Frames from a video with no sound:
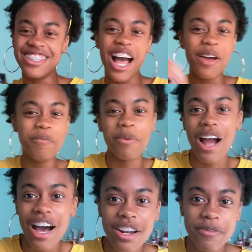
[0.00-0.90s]
I'm
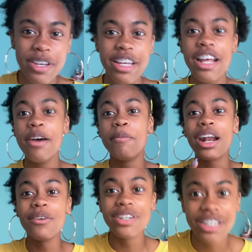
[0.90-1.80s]
proud of it, but
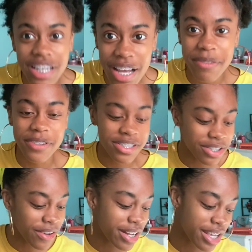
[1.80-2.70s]
I would never
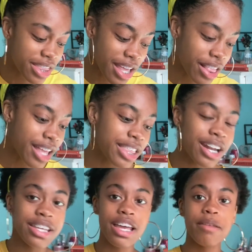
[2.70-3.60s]
do anything like that
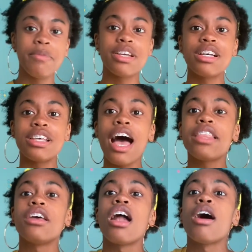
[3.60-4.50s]
again because I
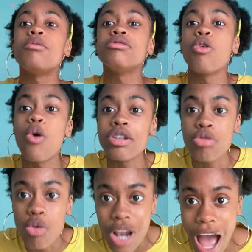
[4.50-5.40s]
thought I was going
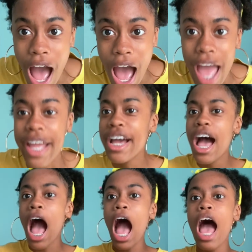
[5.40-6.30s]
to die.
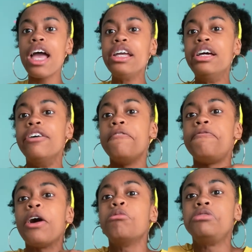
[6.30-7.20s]
I
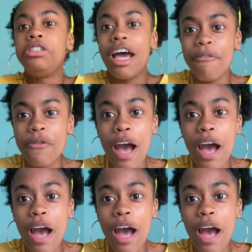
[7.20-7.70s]
felt death